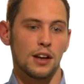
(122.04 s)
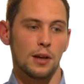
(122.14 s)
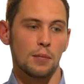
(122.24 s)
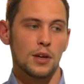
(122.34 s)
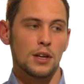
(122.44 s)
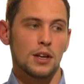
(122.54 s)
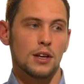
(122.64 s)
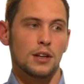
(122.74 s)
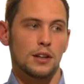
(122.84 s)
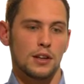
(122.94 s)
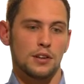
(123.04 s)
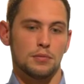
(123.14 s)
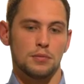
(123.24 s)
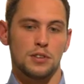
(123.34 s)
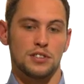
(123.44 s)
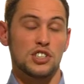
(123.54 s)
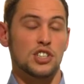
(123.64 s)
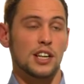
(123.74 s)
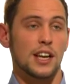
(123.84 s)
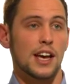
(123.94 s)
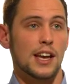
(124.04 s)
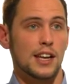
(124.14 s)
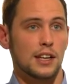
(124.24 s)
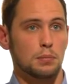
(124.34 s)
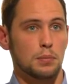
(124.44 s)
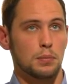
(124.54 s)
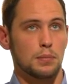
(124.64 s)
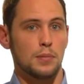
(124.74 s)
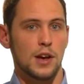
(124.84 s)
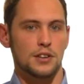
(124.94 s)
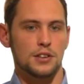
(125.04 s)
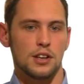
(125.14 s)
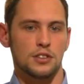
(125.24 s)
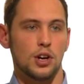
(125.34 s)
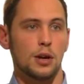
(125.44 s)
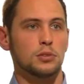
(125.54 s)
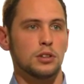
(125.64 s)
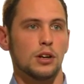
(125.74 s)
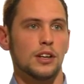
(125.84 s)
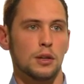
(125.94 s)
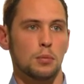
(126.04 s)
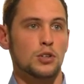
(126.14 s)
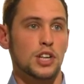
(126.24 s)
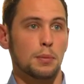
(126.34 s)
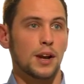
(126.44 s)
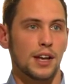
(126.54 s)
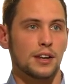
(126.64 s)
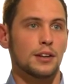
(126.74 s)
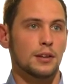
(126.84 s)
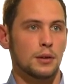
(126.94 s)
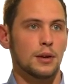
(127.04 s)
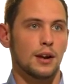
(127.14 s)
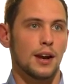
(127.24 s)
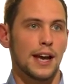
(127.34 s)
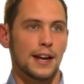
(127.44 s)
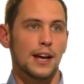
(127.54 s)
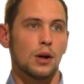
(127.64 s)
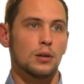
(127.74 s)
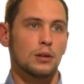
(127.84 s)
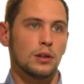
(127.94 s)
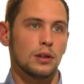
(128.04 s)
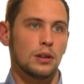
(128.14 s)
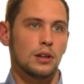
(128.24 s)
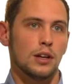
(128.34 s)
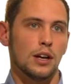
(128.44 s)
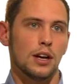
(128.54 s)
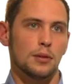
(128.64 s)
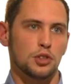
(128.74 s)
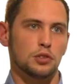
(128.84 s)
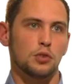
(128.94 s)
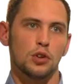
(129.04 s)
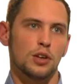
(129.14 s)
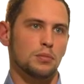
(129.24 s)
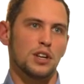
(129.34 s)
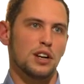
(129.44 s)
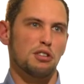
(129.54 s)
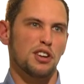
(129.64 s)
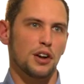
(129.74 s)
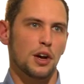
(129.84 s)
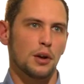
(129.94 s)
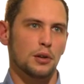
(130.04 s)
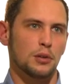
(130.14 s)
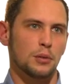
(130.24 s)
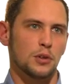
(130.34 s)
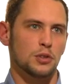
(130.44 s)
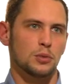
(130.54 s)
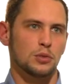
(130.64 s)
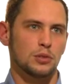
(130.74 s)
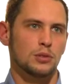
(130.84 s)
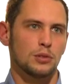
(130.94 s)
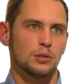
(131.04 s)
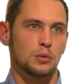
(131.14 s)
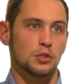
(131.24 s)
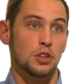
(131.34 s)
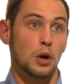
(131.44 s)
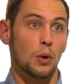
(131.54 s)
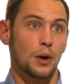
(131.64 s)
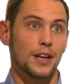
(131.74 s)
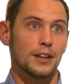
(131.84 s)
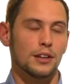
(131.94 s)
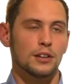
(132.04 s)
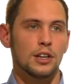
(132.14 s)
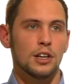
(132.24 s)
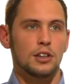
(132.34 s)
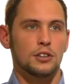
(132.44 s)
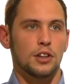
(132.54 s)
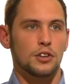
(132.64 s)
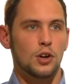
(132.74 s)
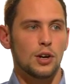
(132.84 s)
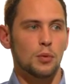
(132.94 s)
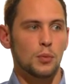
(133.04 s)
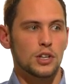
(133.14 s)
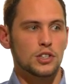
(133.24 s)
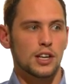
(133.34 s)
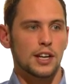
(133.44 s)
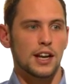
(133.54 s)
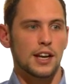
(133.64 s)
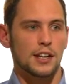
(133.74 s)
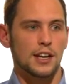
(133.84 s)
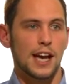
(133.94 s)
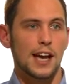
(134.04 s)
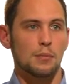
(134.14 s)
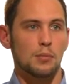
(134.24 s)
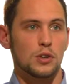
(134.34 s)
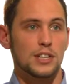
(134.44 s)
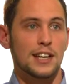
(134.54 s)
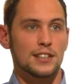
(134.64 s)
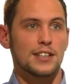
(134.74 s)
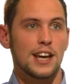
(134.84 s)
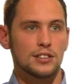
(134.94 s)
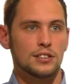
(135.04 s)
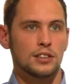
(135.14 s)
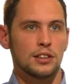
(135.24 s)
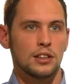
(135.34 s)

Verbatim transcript: um, an, essentially a, a, a time slot in the project plan laid out uh, just for the delivery of the code, which was which is no longer needed. So the time in which a, a, a game would take to test,